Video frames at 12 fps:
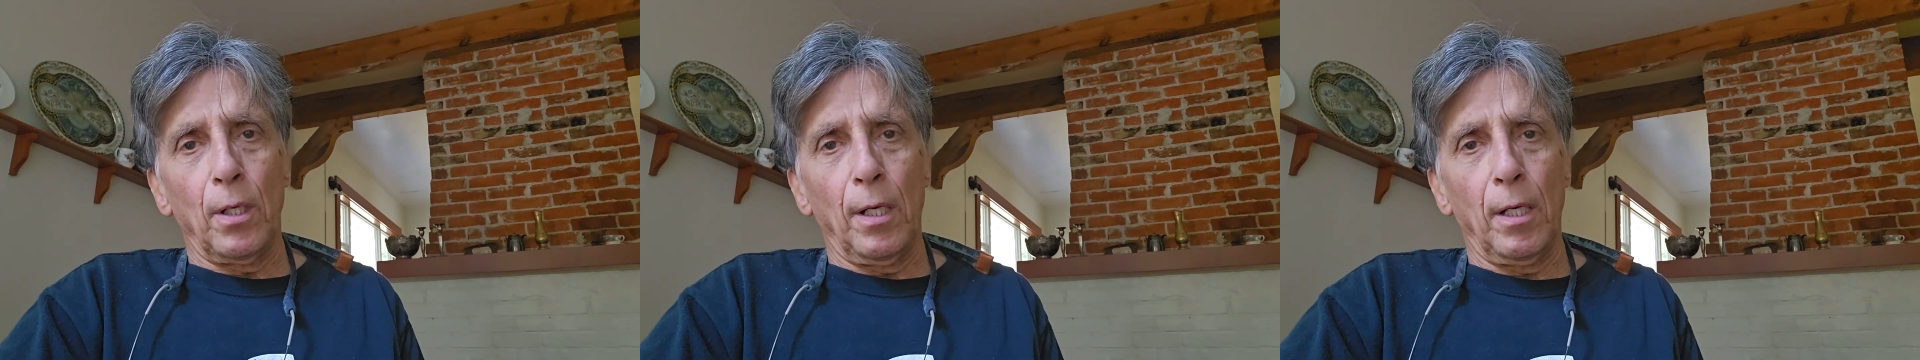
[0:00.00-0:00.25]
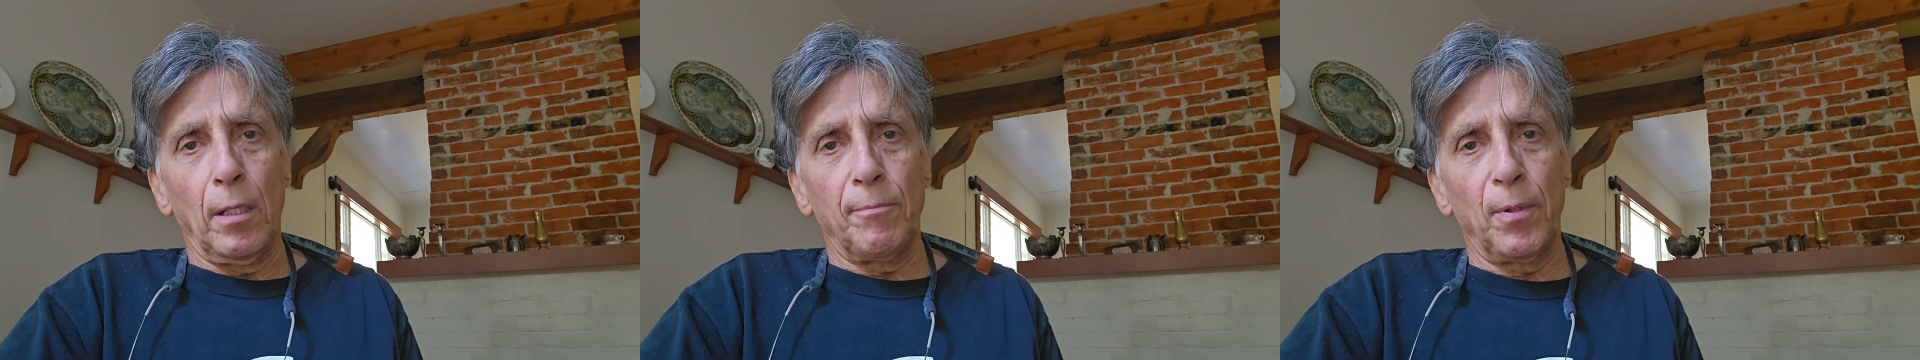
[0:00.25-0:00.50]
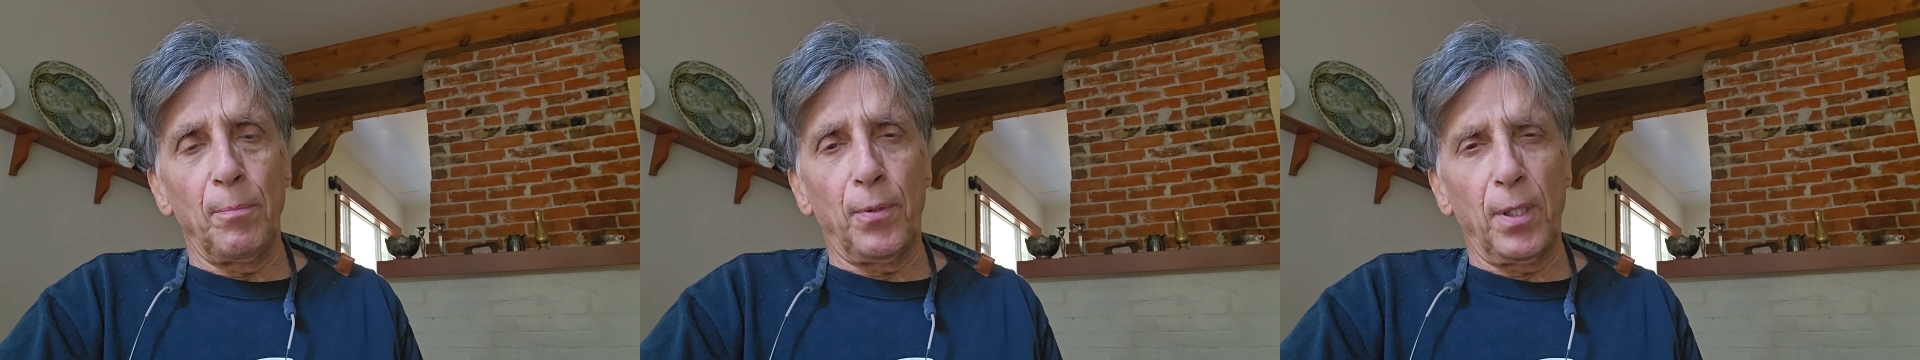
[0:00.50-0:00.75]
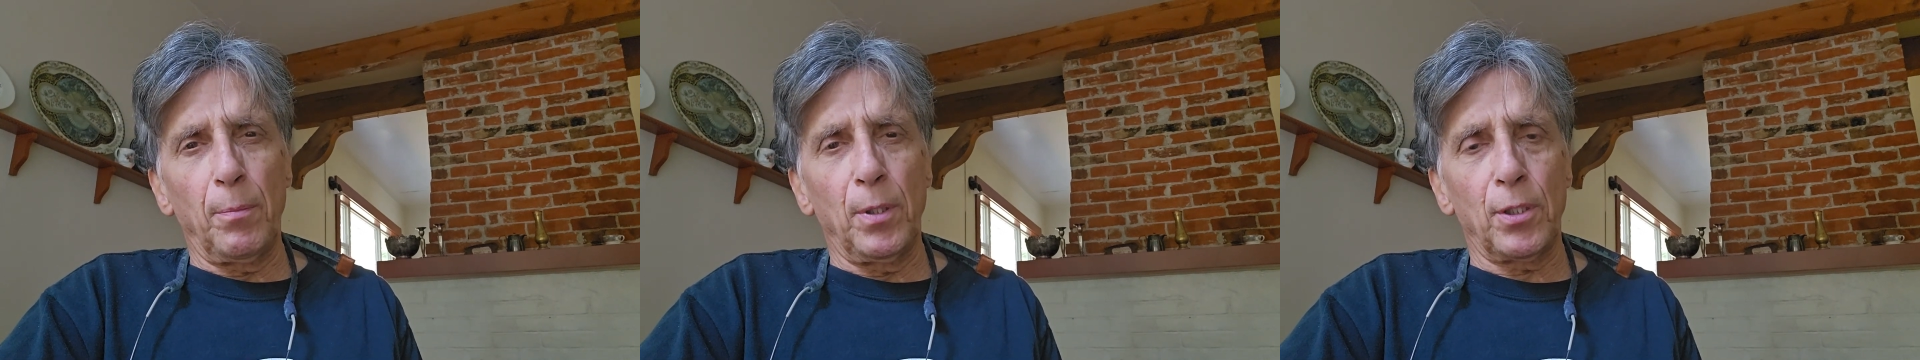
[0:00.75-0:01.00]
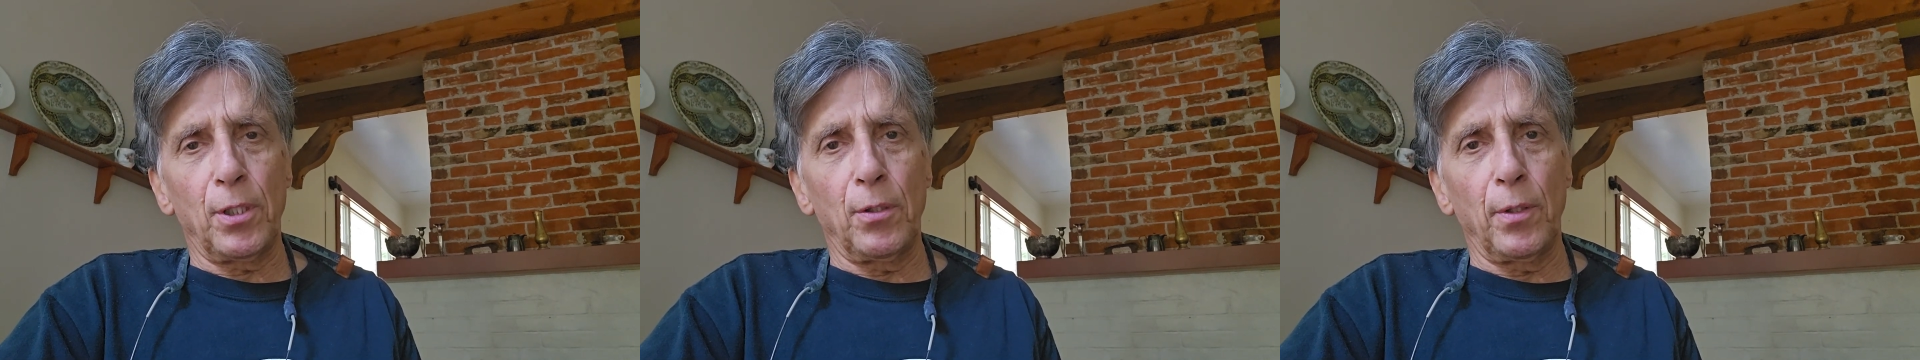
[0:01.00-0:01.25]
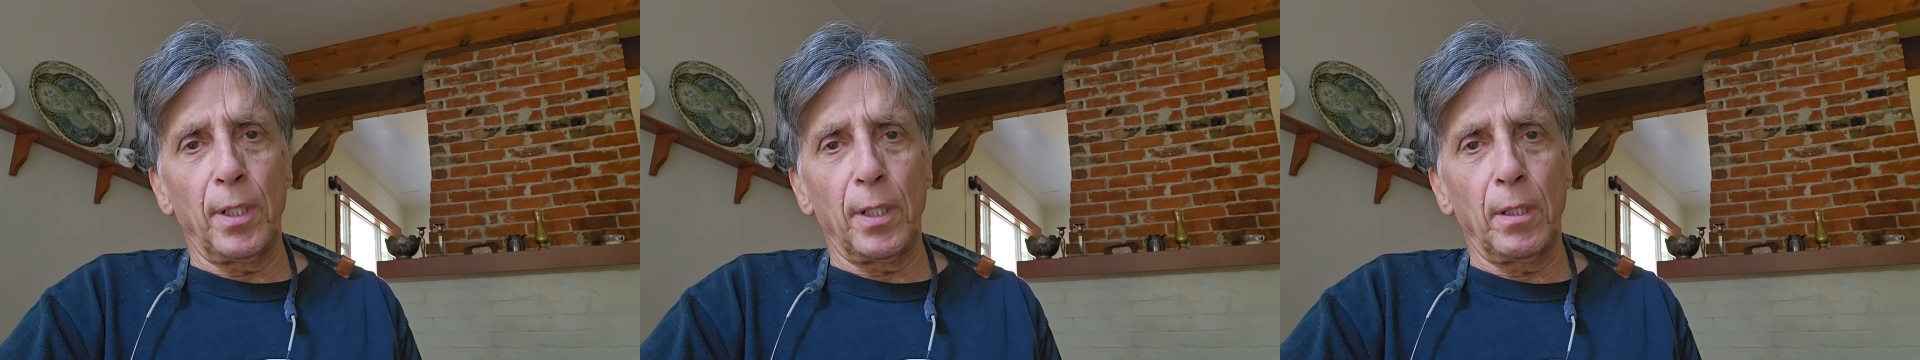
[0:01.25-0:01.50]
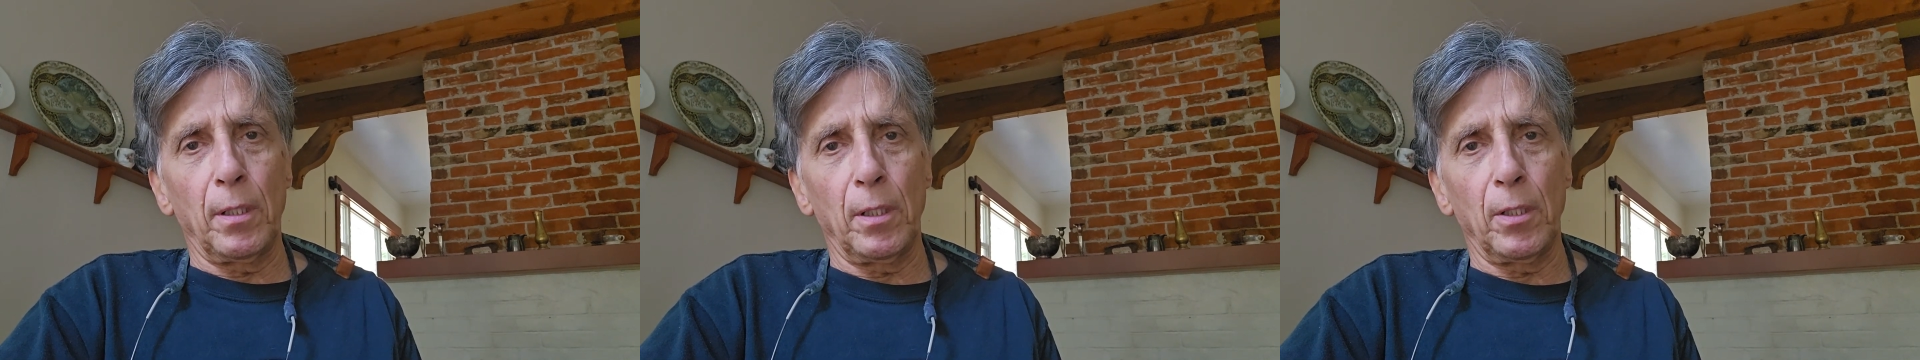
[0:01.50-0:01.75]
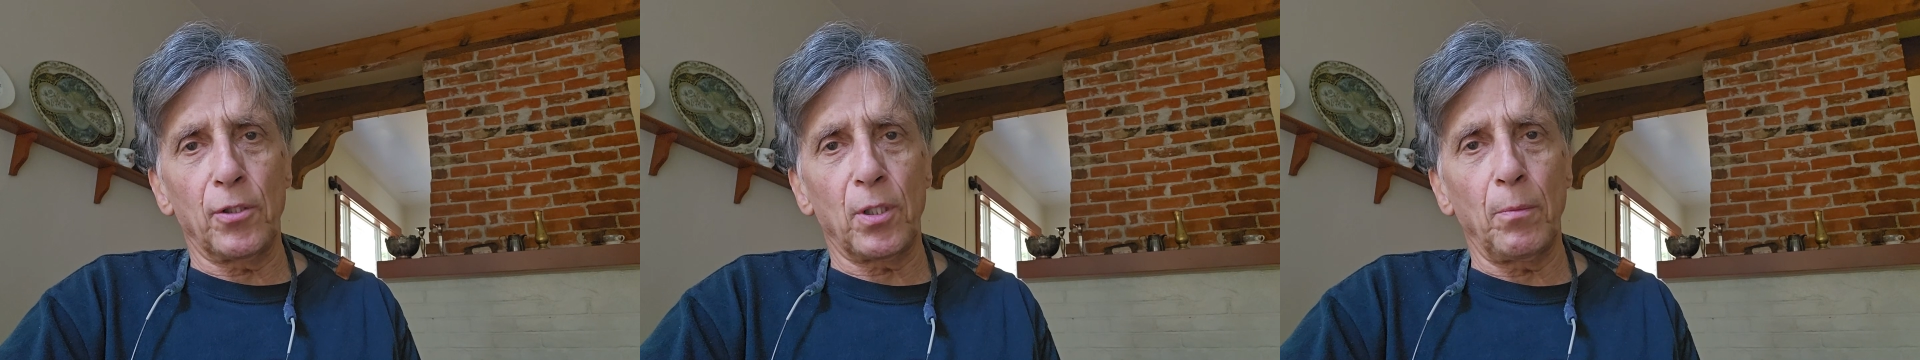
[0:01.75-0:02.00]
And I've been pretty busy doing
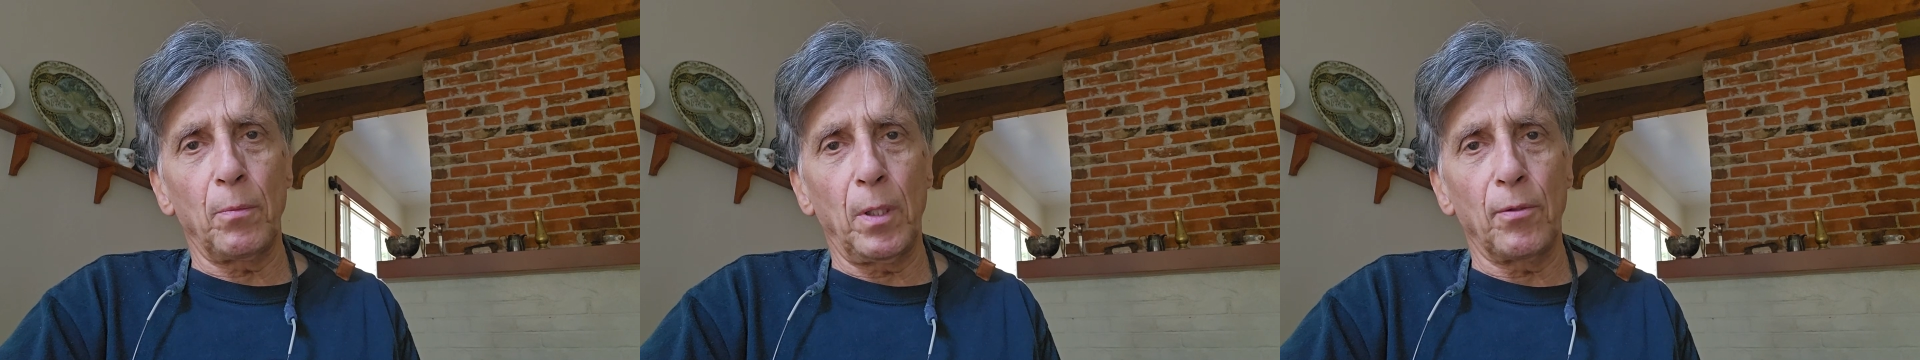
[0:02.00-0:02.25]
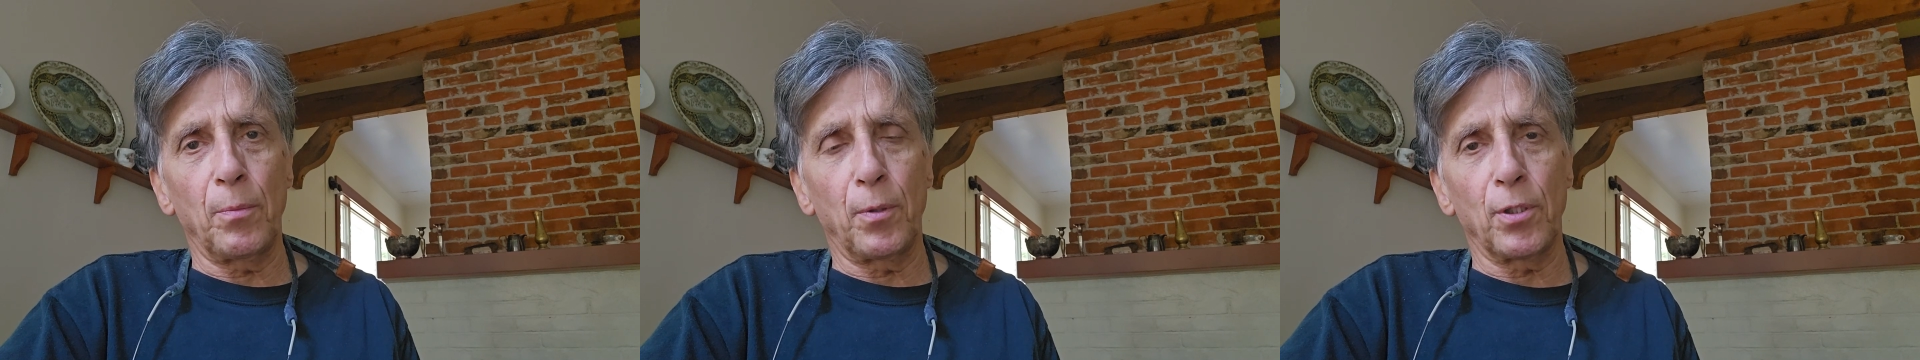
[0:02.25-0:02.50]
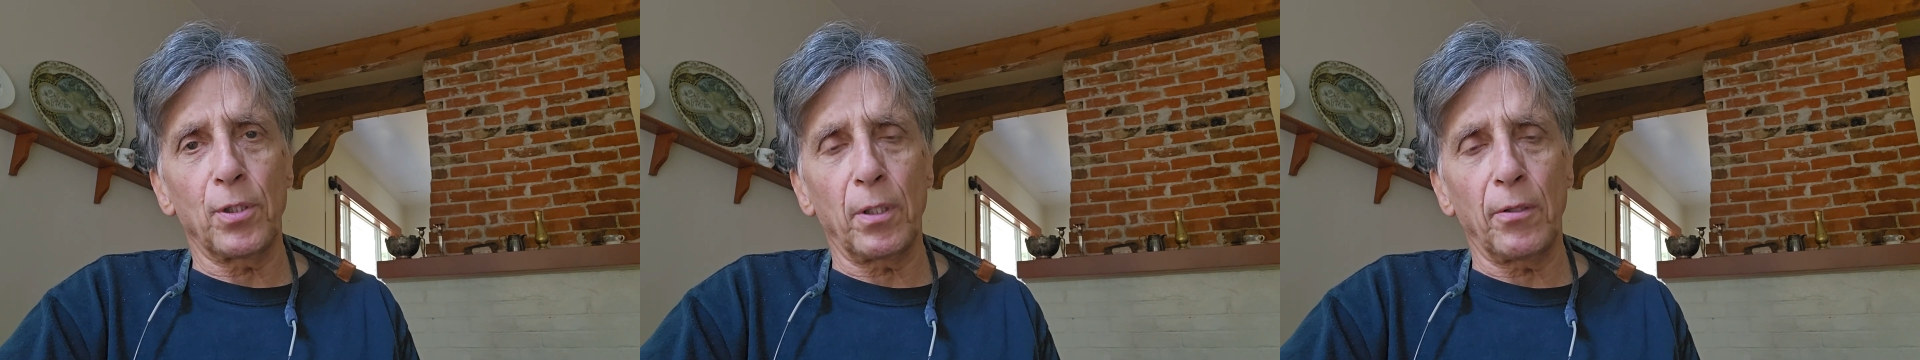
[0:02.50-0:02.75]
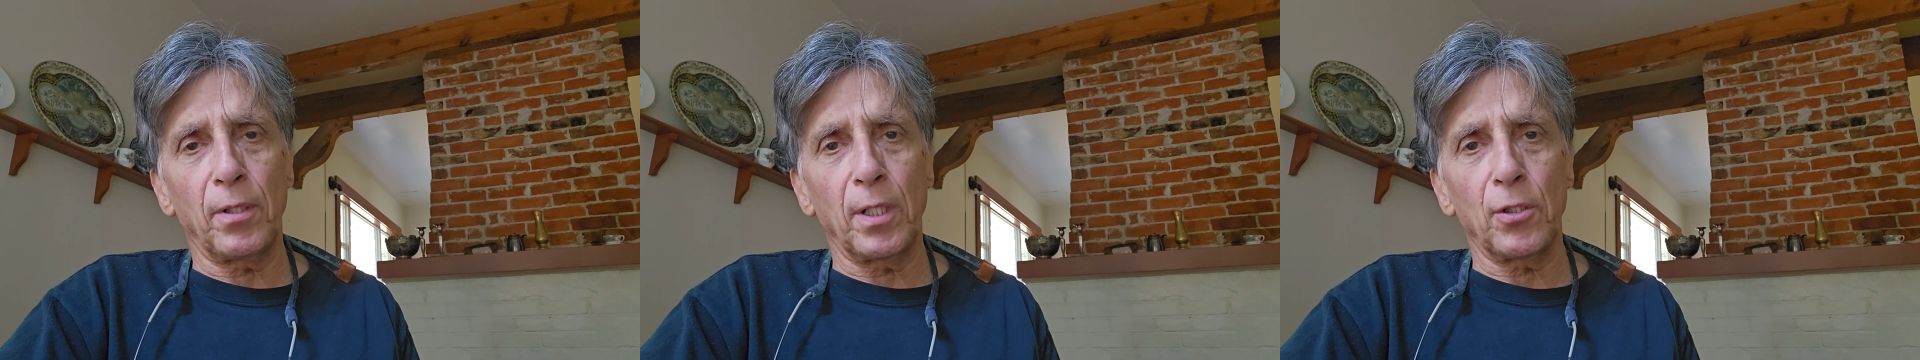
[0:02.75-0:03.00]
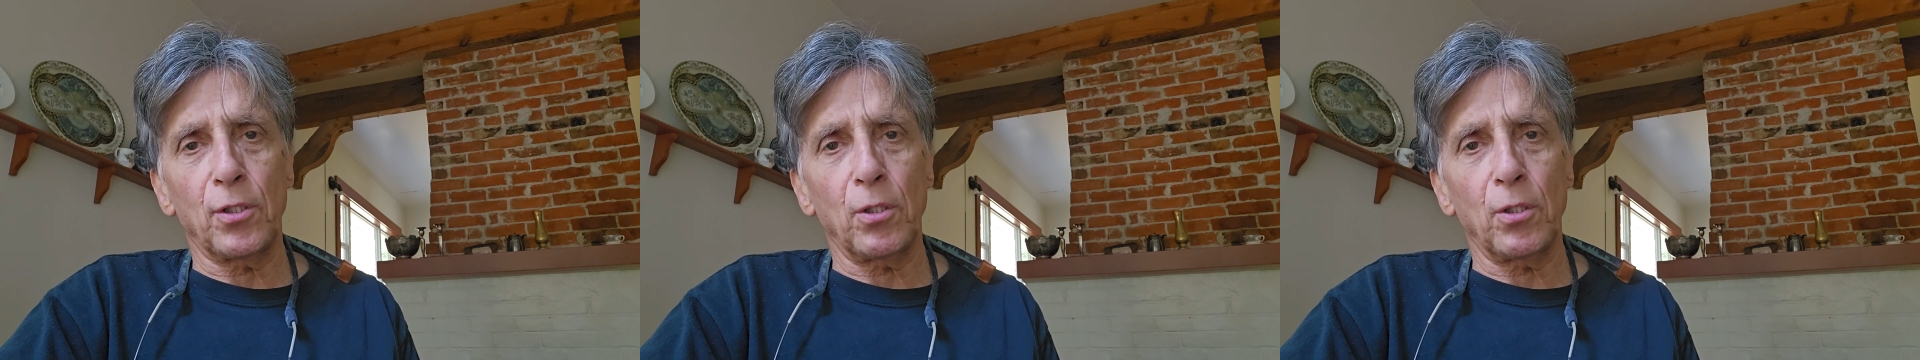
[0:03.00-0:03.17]
uh, some other personal things,